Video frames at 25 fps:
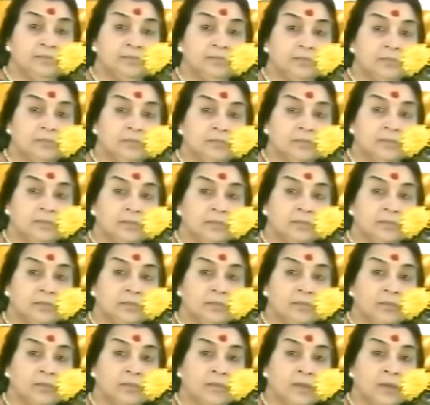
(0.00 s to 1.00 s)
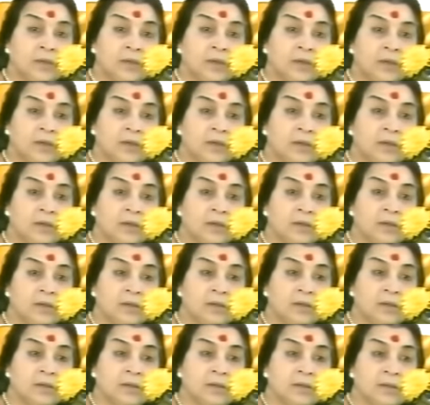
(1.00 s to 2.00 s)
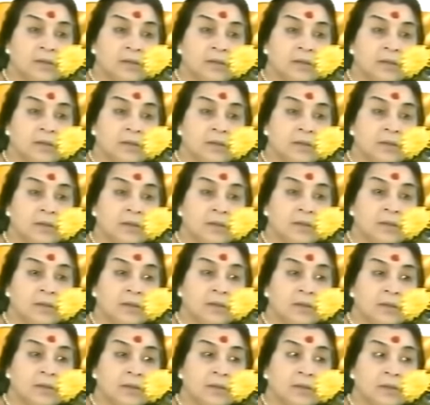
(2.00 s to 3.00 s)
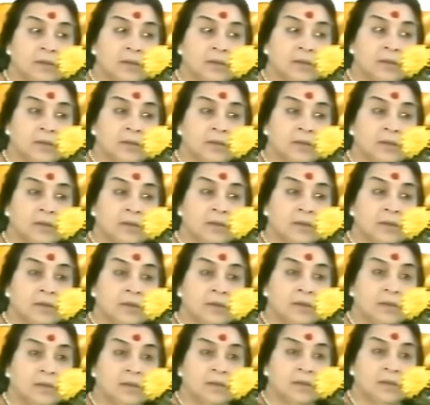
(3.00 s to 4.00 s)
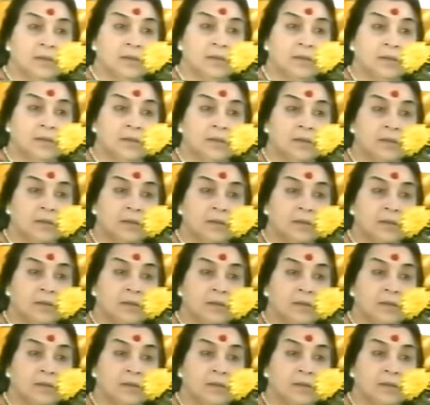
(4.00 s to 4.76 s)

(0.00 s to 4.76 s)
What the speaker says: [no speech]